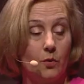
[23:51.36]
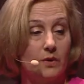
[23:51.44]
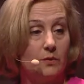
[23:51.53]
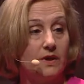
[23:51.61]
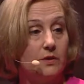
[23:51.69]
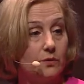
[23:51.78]

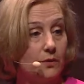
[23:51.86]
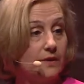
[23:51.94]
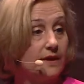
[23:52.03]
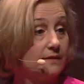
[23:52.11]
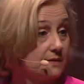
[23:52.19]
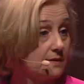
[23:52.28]
When we do
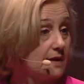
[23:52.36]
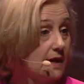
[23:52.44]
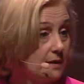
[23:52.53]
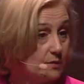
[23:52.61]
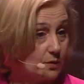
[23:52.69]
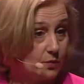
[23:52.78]
think the
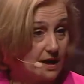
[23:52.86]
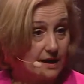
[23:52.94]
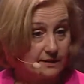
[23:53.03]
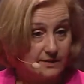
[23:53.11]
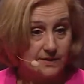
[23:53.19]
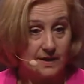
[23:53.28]
same and we
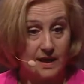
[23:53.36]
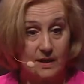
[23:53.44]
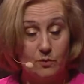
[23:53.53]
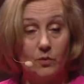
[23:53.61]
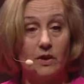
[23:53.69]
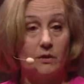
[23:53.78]
act the
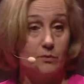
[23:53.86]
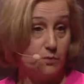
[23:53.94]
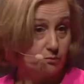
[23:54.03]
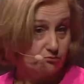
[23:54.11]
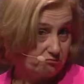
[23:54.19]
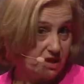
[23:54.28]
same, we are
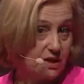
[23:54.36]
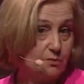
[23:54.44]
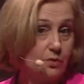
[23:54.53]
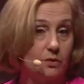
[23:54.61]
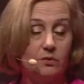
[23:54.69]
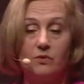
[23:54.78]

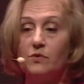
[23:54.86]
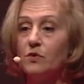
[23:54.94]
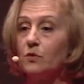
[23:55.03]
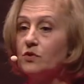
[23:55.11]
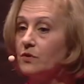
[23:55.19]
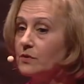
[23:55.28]
people,
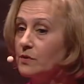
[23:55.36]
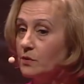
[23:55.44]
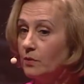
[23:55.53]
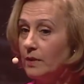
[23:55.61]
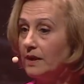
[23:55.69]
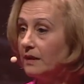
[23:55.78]
social,
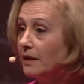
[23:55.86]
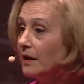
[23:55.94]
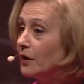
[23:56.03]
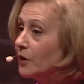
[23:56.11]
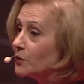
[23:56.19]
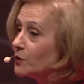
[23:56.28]
so we
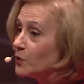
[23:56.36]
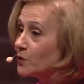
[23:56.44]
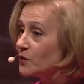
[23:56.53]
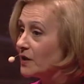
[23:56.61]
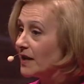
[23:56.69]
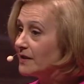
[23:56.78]

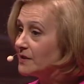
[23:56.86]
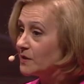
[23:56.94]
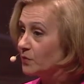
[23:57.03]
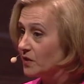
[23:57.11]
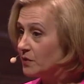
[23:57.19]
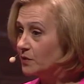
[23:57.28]
socialize
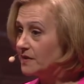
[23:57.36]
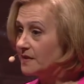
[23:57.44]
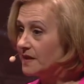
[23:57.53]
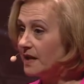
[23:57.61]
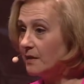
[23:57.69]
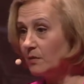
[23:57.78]
and we do the
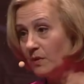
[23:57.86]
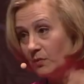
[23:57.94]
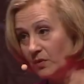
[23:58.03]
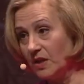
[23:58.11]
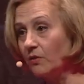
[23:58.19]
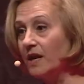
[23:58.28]
same and
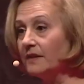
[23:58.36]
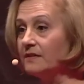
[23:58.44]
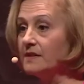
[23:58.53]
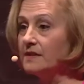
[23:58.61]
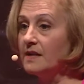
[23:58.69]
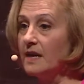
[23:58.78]
we create
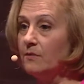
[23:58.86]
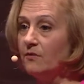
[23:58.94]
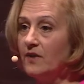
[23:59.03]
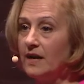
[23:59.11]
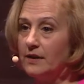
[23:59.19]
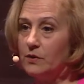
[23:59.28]
the same
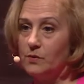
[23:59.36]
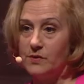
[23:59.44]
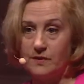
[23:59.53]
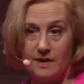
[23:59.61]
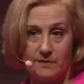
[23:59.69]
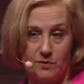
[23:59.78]

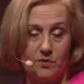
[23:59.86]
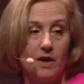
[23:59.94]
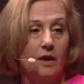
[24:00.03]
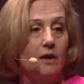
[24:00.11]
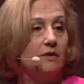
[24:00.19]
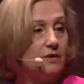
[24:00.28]
values that
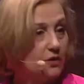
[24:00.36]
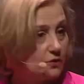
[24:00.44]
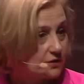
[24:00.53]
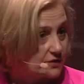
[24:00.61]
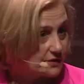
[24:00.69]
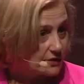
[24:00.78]

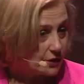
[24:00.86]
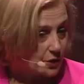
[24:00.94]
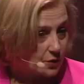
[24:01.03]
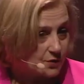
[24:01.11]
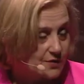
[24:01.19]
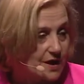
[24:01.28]

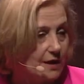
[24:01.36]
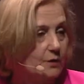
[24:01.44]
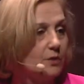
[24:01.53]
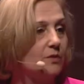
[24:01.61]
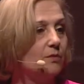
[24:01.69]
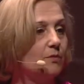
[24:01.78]
goes
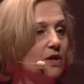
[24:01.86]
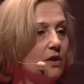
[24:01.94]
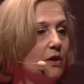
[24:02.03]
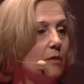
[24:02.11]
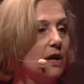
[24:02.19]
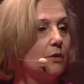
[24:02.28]
down and
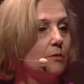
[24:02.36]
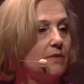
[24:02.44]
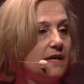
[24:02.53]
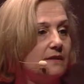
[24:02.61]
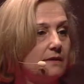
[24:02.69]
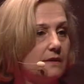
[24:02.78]
become our
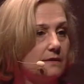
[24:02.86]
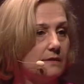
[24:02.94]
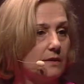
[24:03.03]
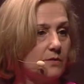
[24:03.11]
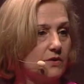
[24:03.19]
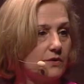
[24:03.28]
basic
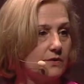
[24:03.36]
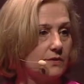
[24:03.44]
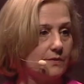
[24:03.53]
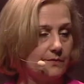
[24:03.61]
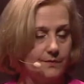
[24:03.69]
assumptions.